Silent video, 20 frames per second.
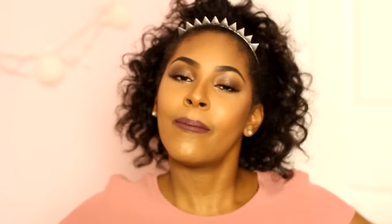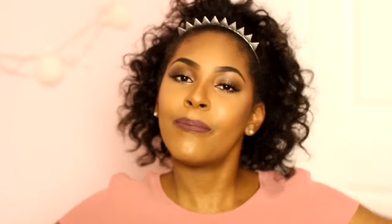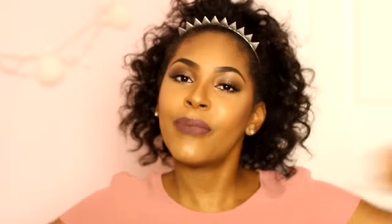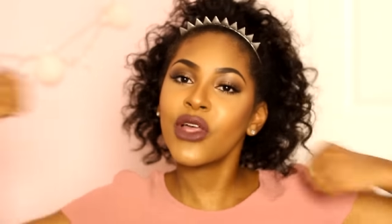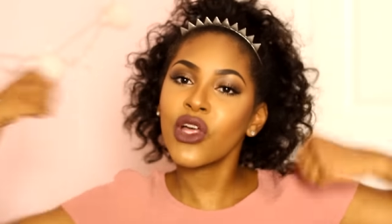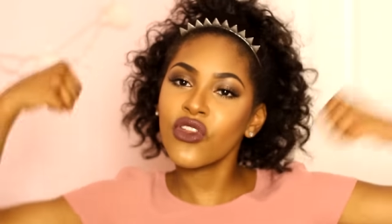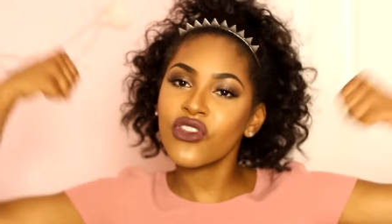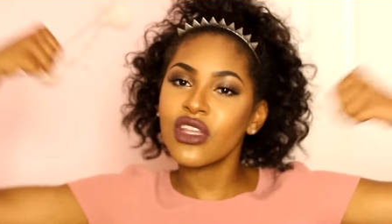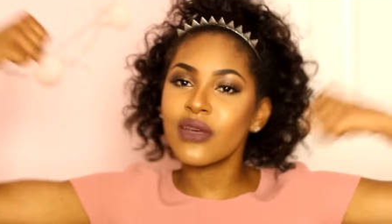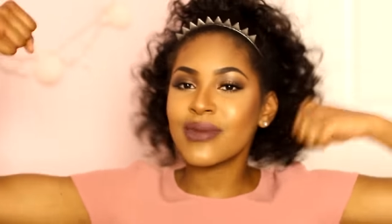
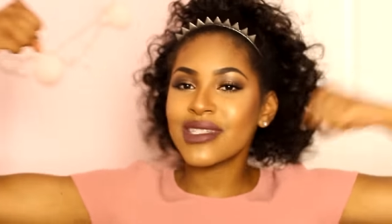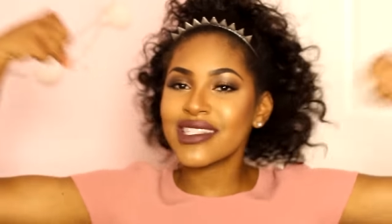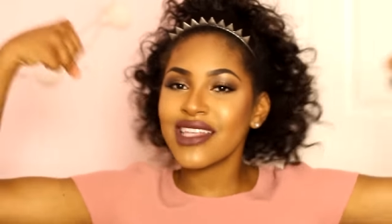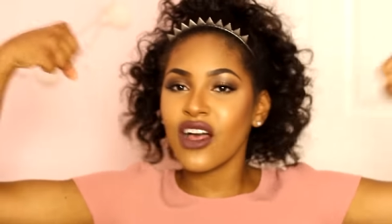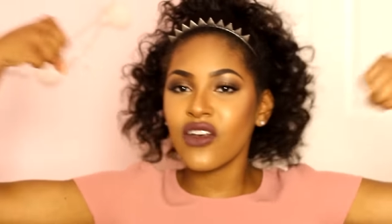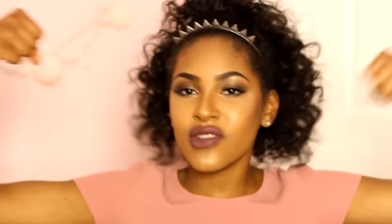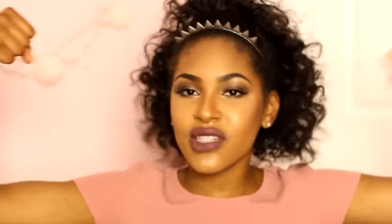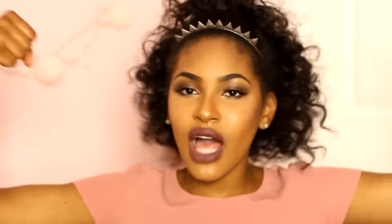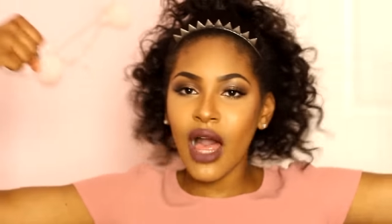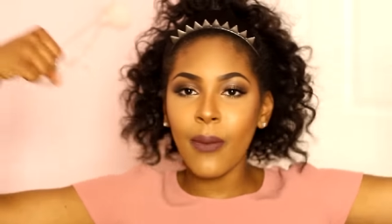build
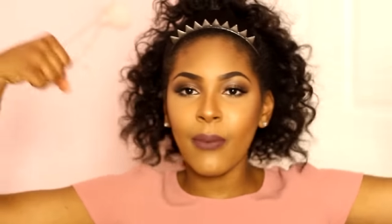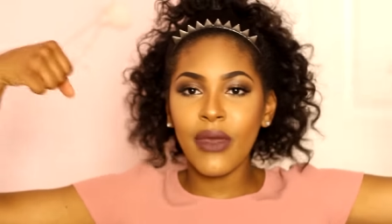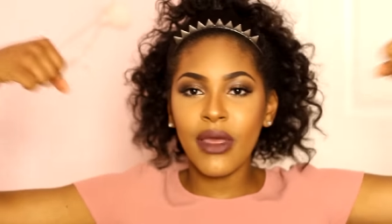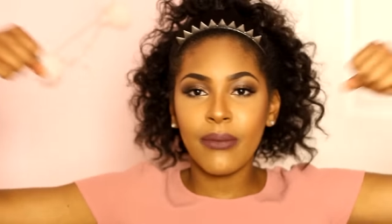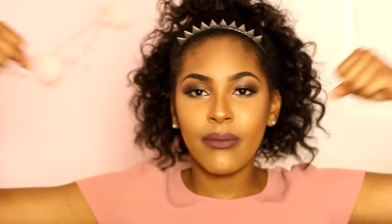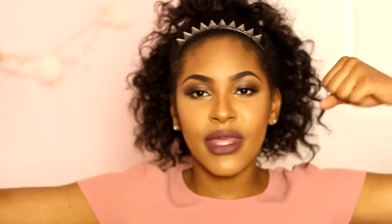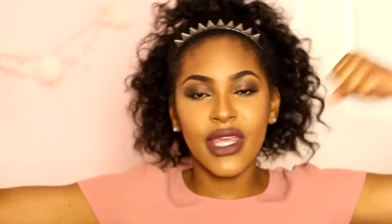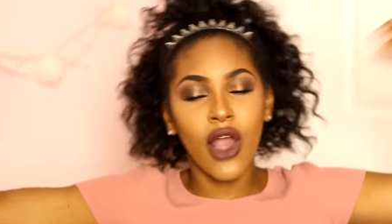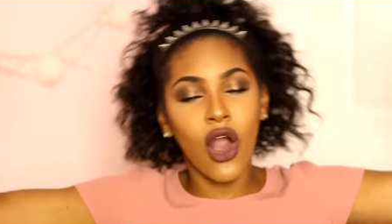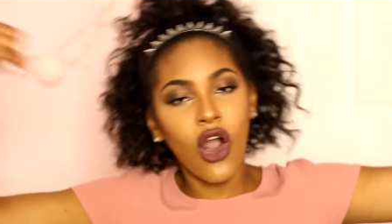themselves up
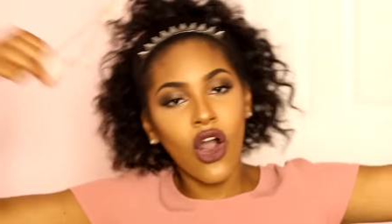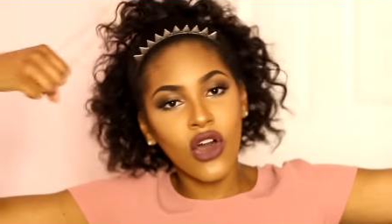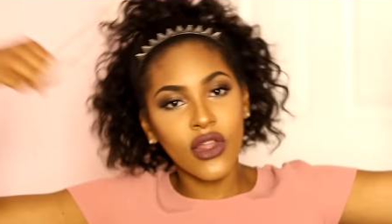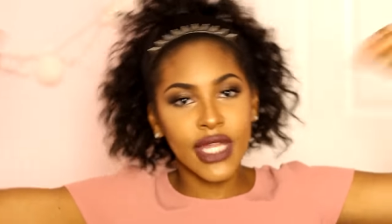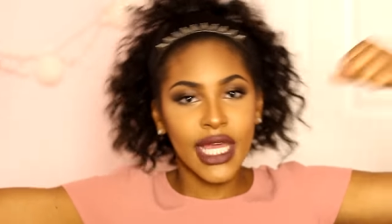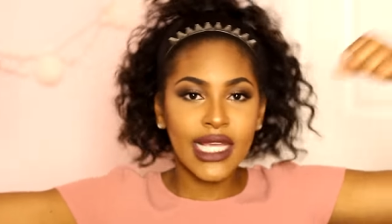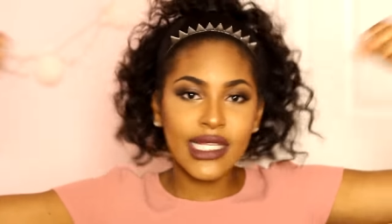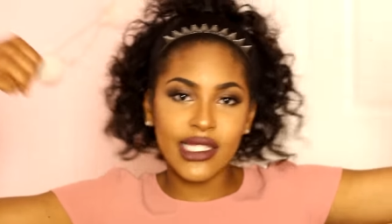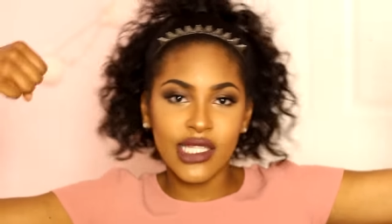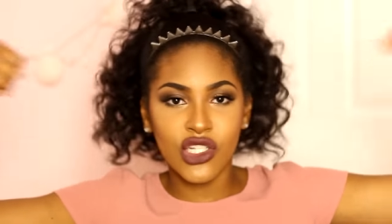and be all
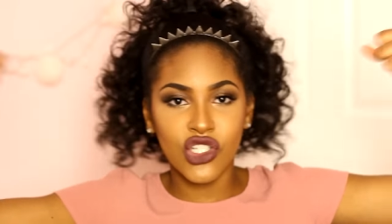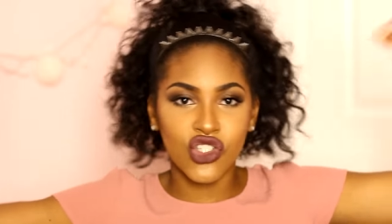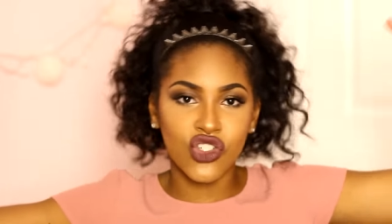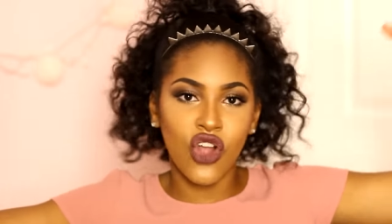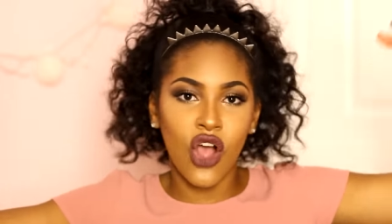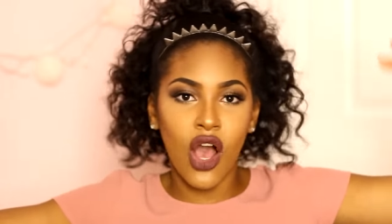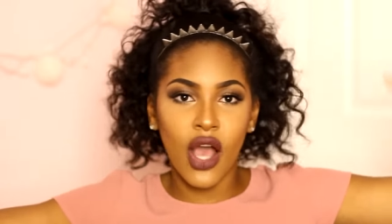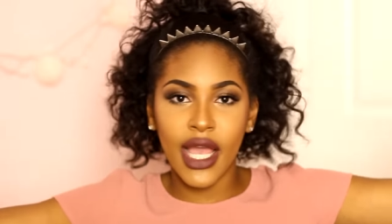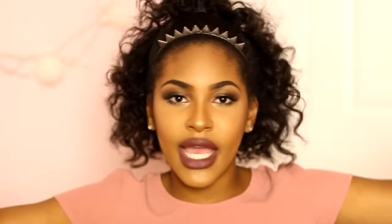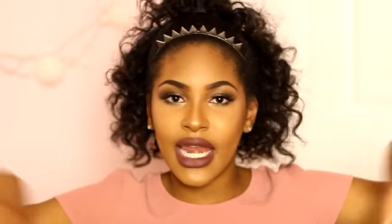nice and
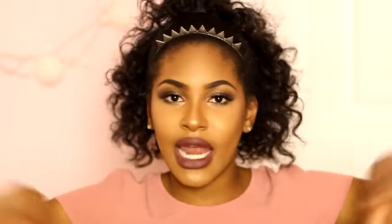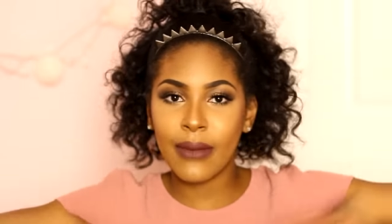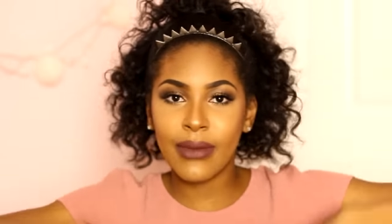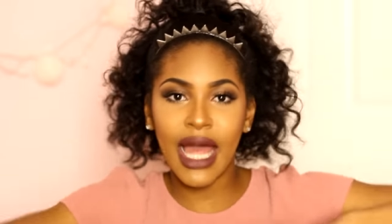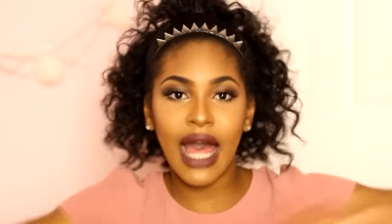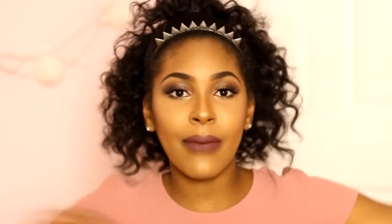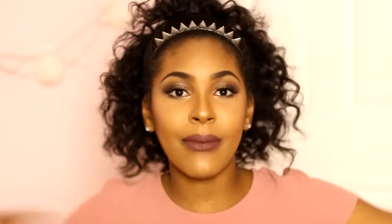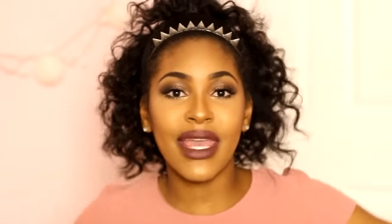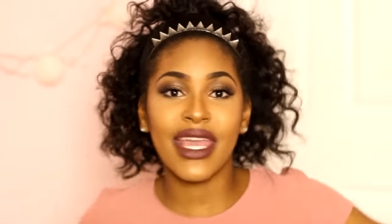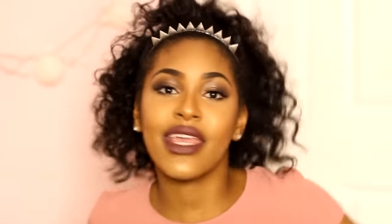strong and I'm
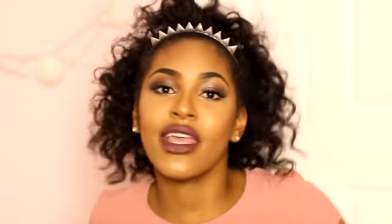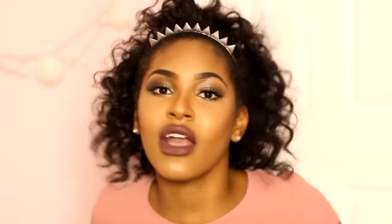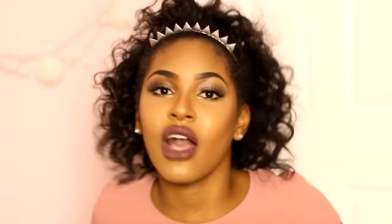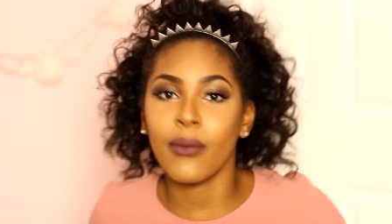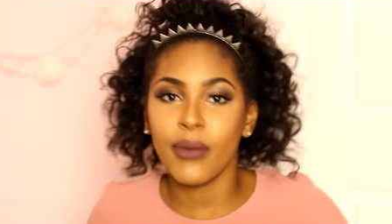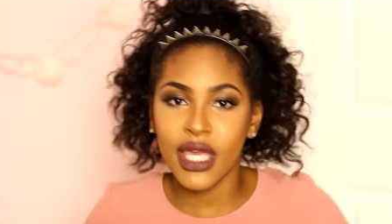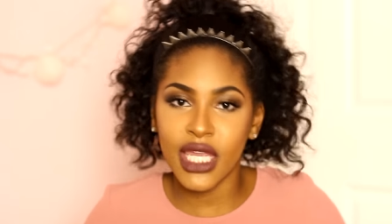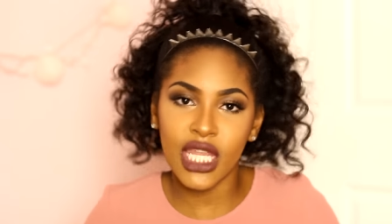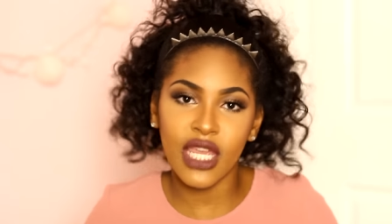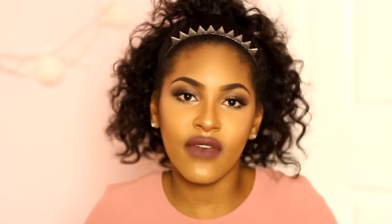not making
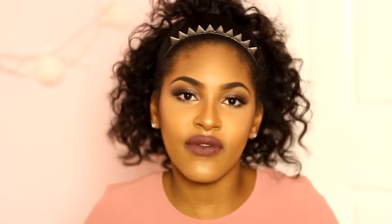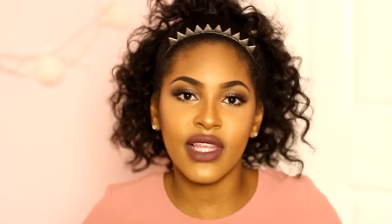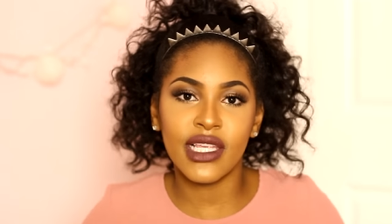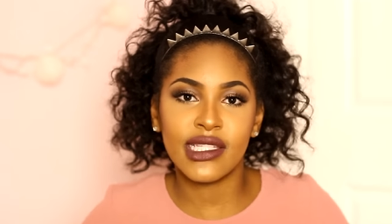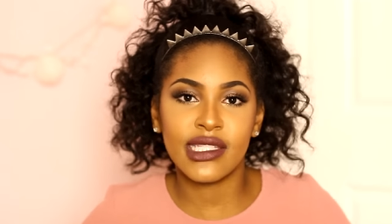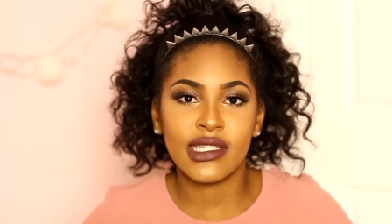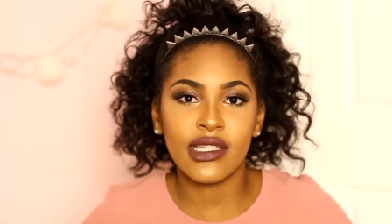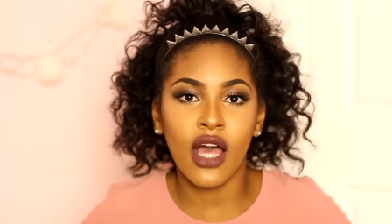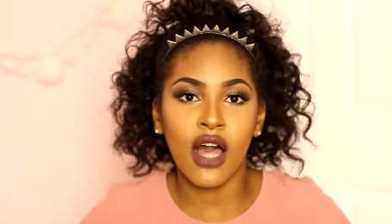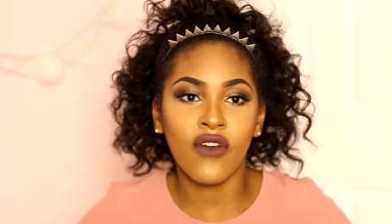up any of
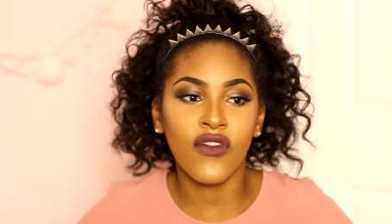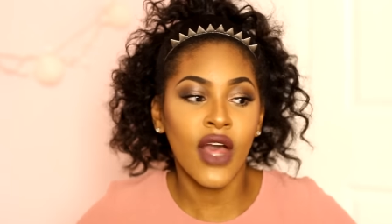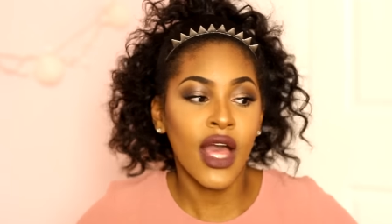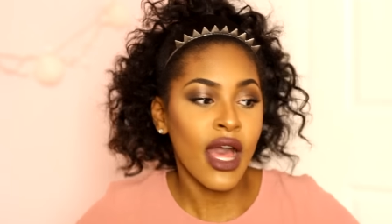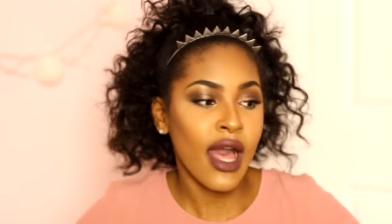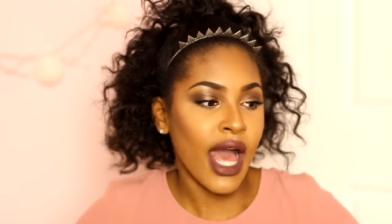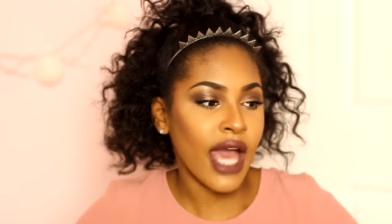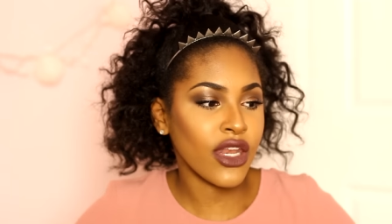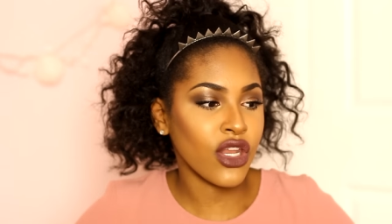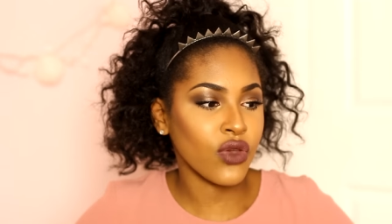this stuff.
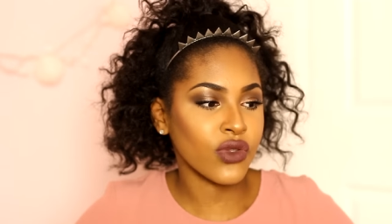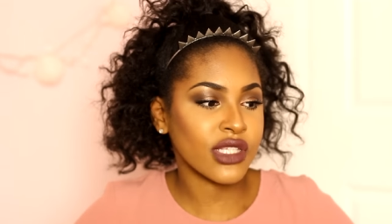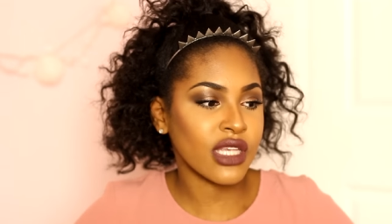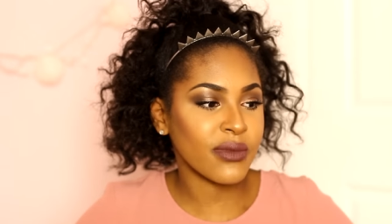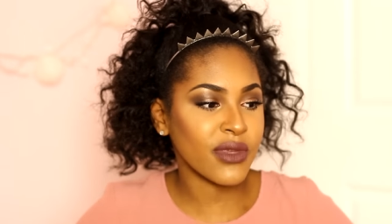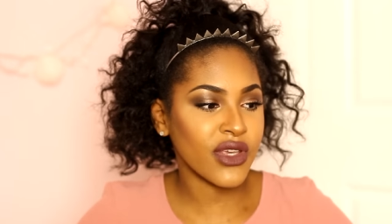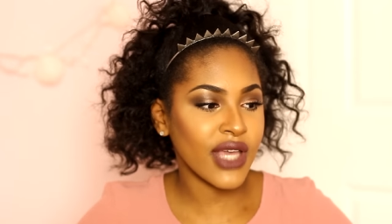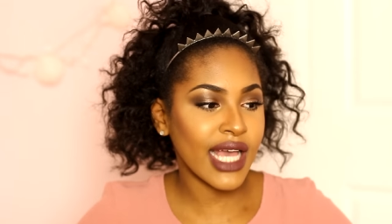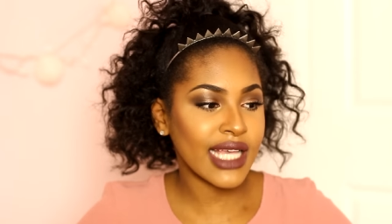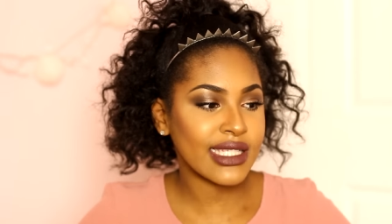I know
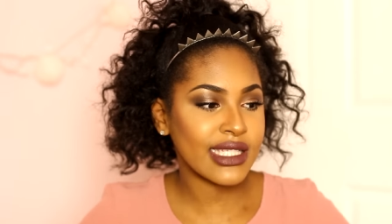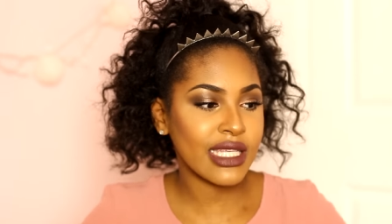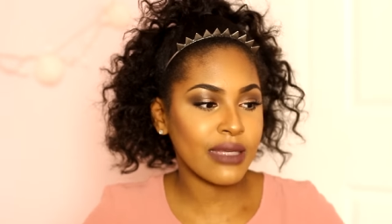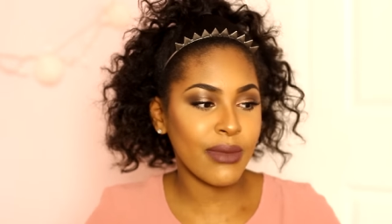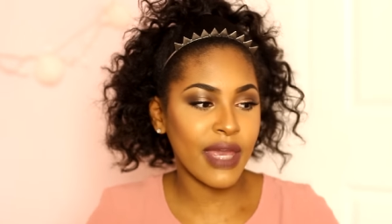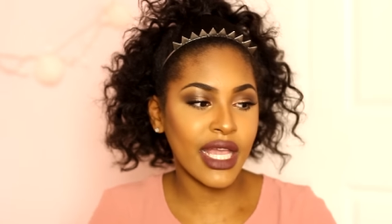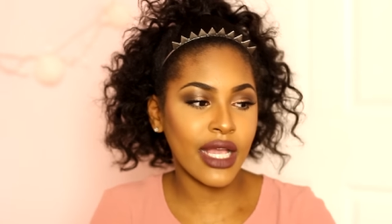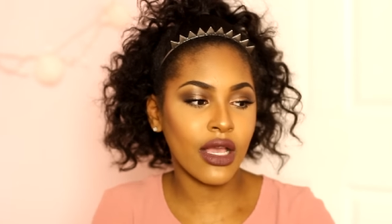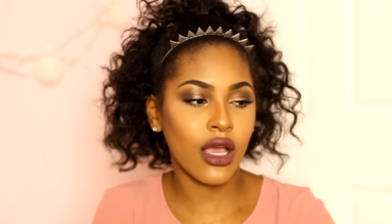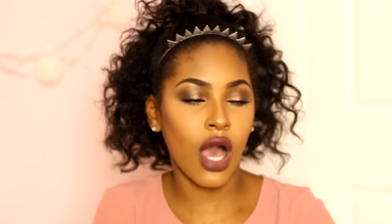some of you guys see
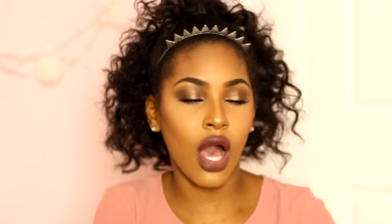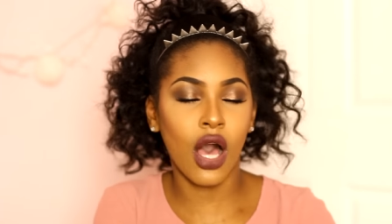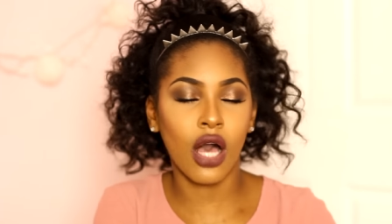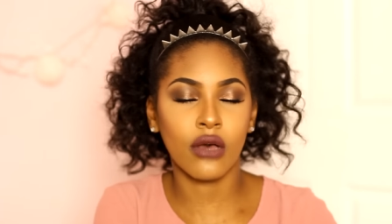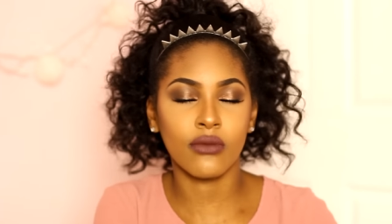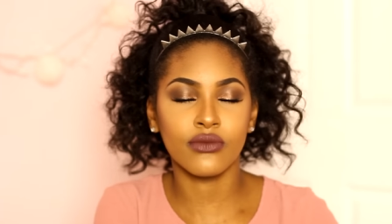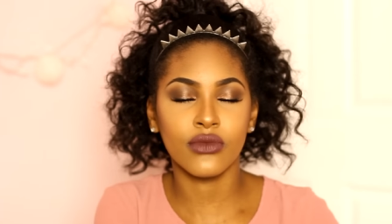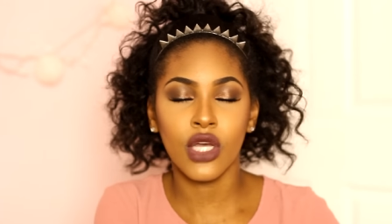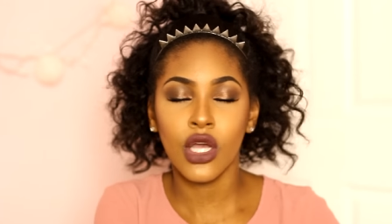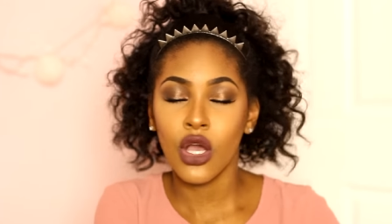make
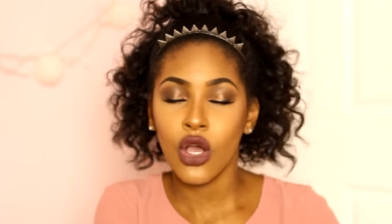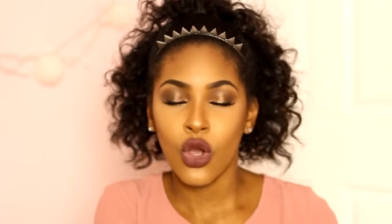um